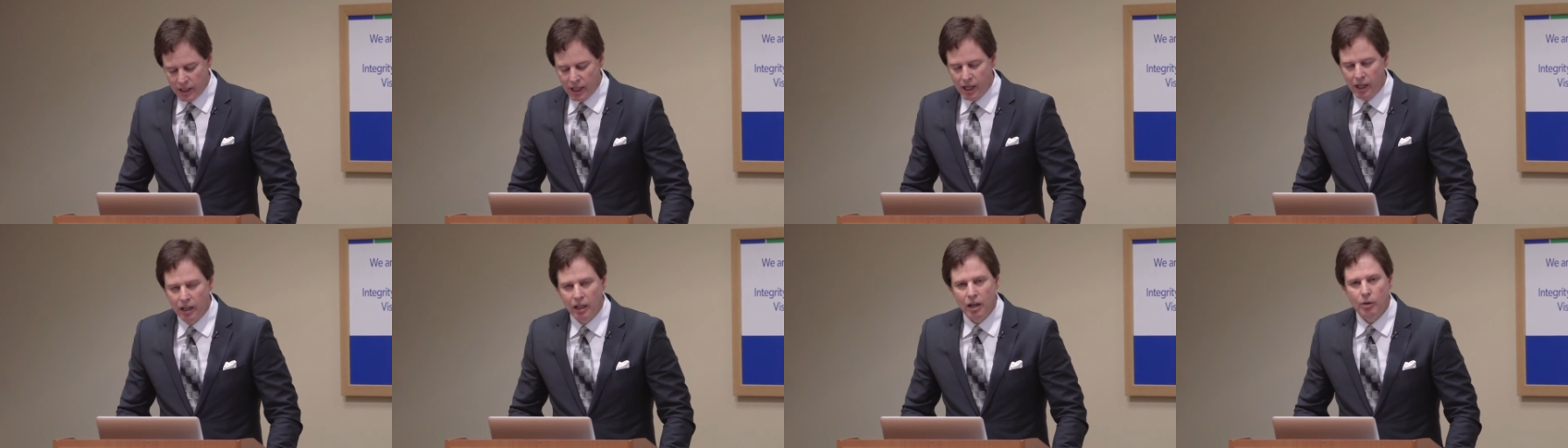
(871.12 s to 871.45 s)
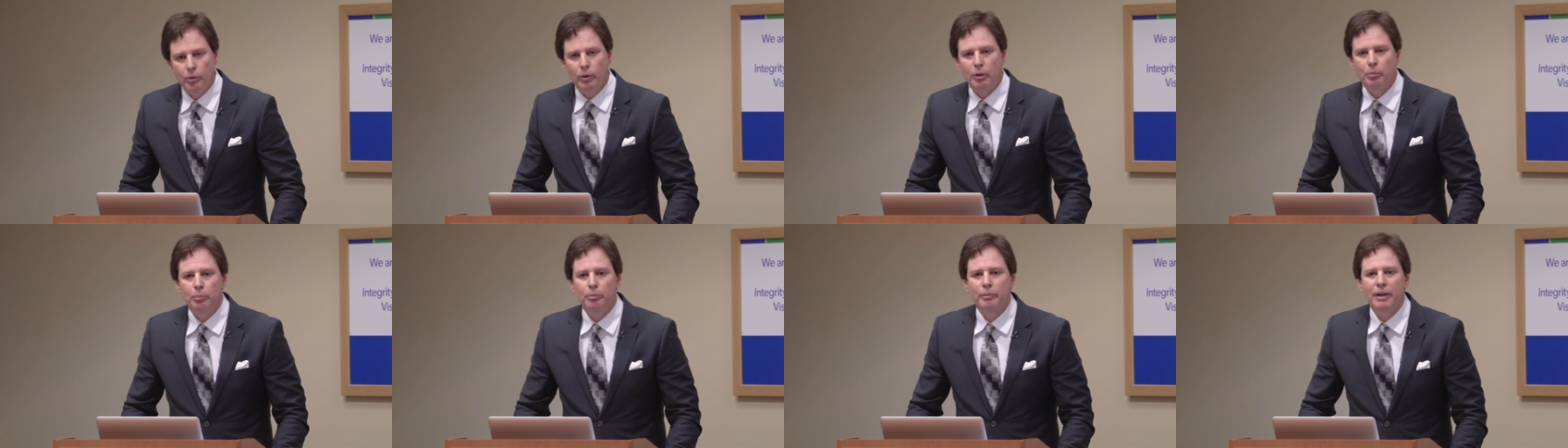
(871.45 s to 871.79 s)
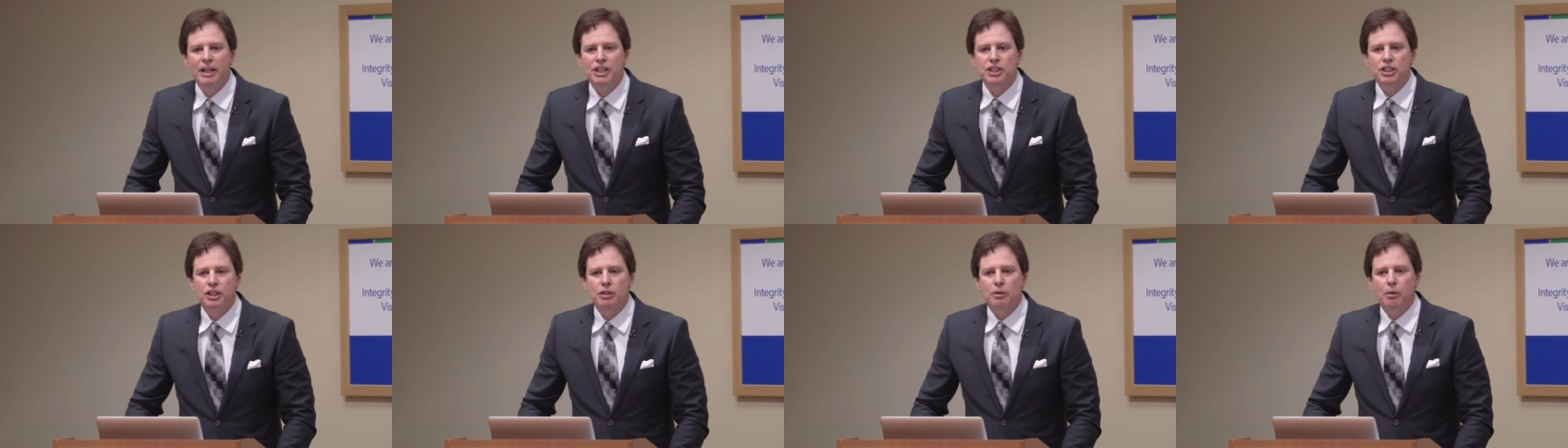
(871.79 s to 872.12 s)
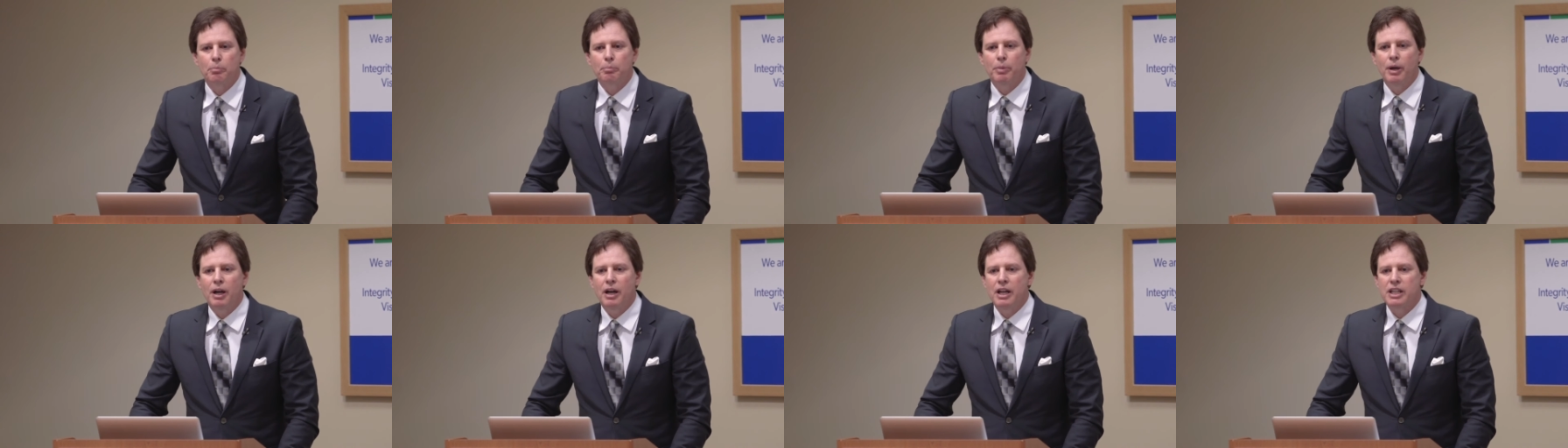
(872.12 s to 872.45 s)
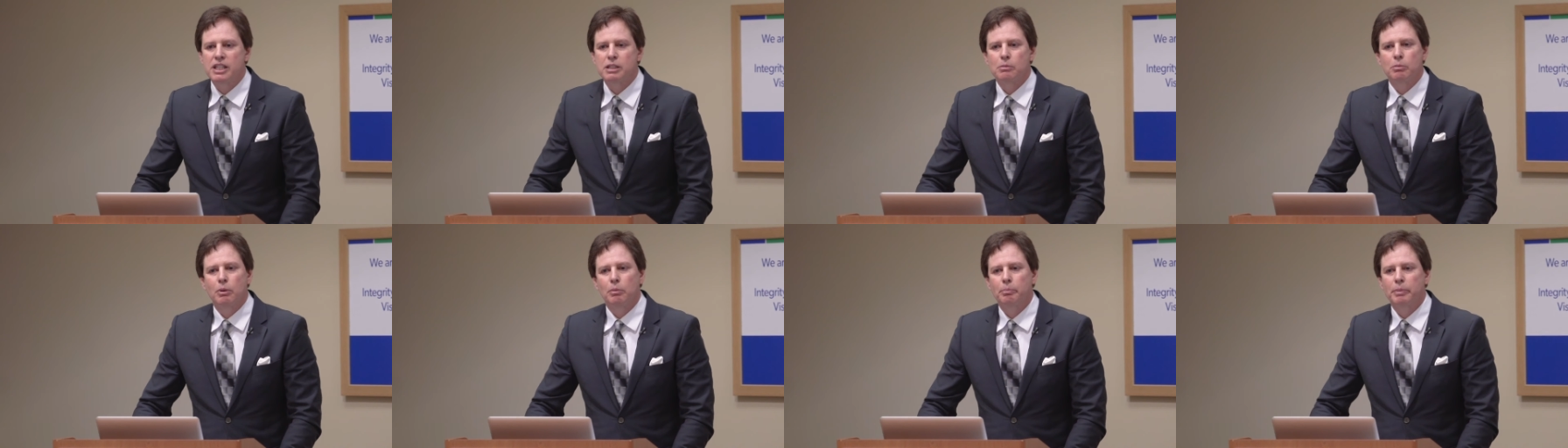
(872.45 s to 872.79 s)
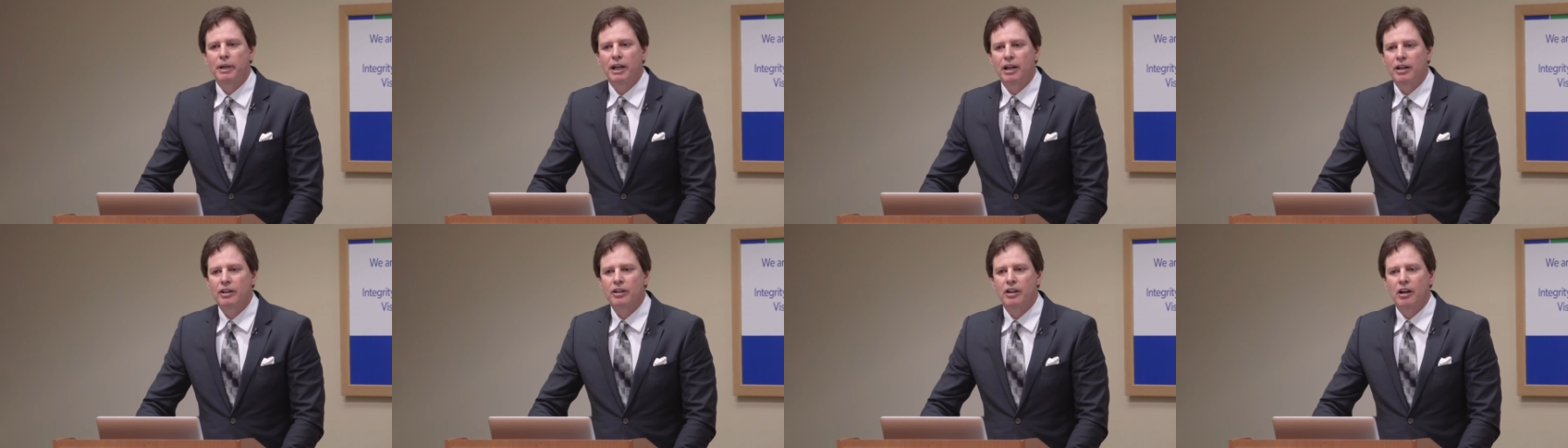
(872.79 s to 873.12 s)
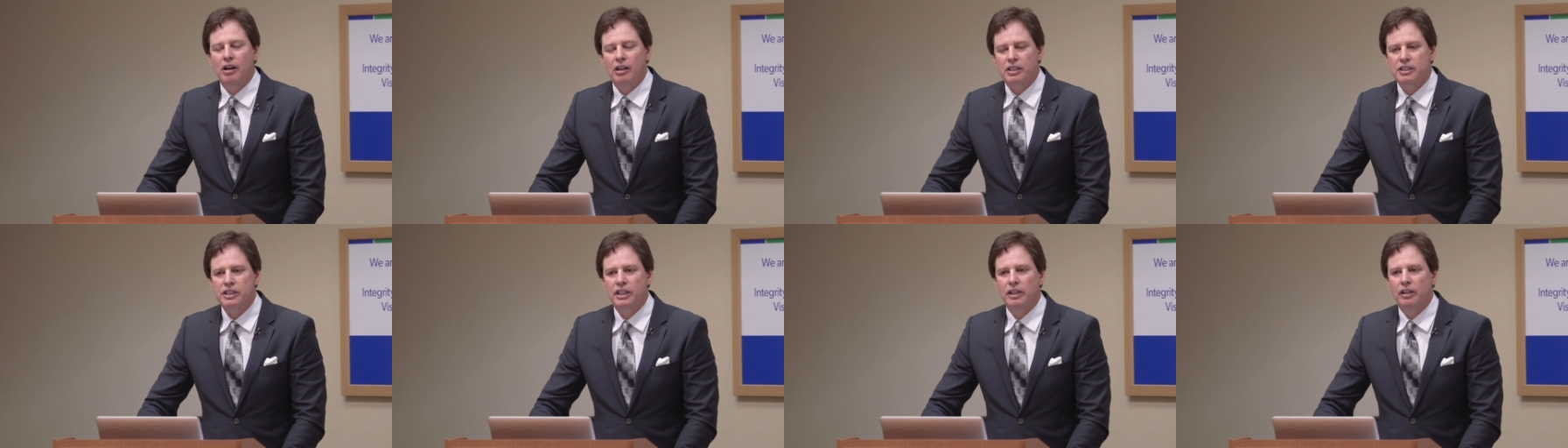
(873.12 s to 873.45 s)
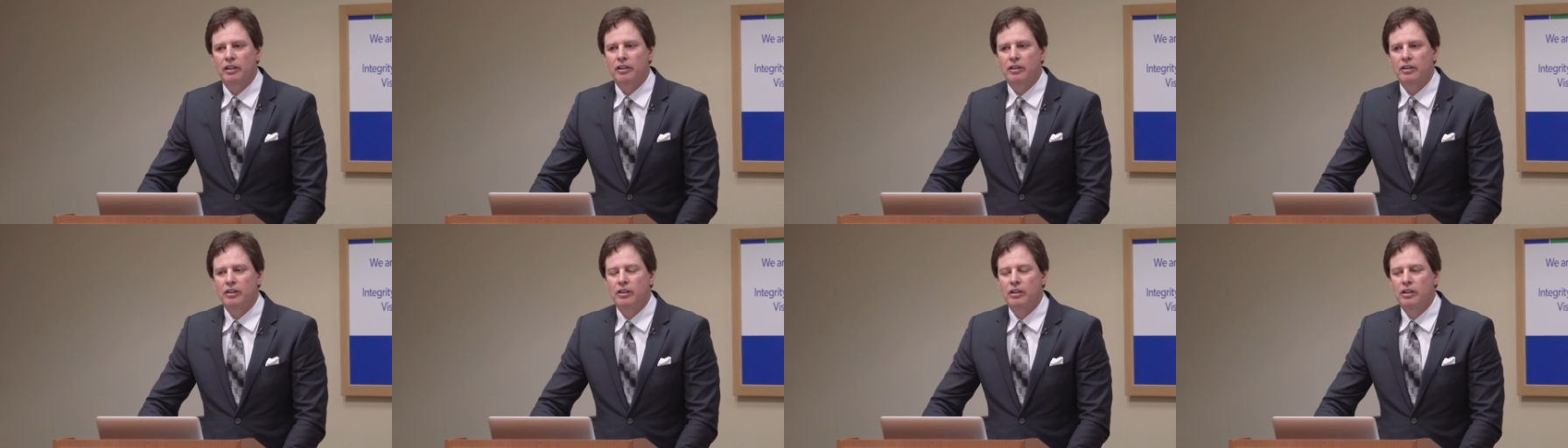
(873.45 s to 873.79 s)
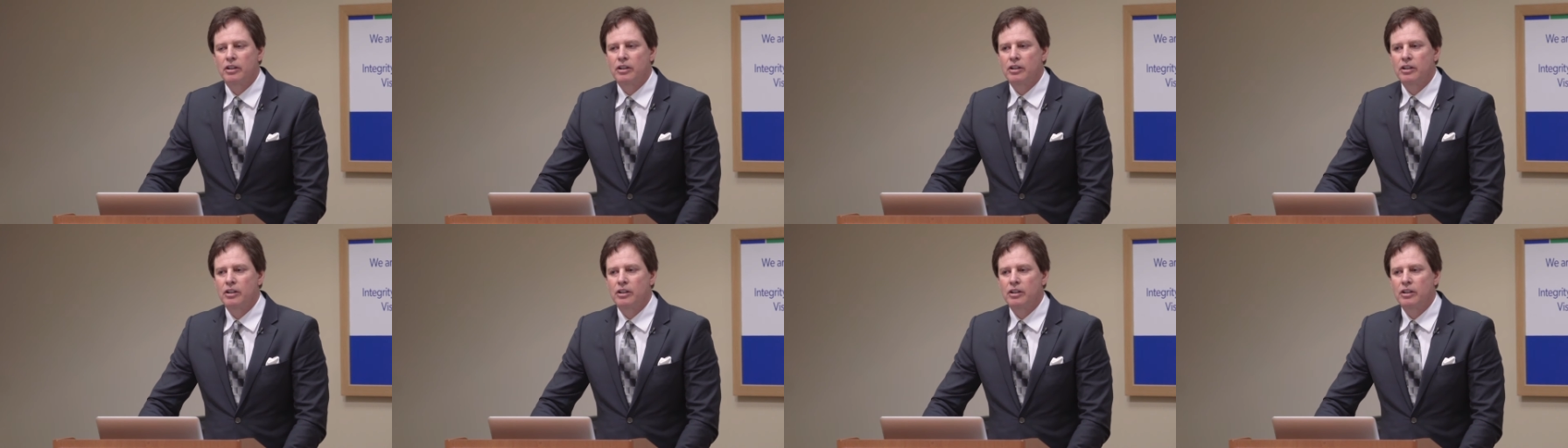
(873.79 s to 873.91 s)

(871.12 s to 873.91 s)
Now, I want to mention a possible paradox here.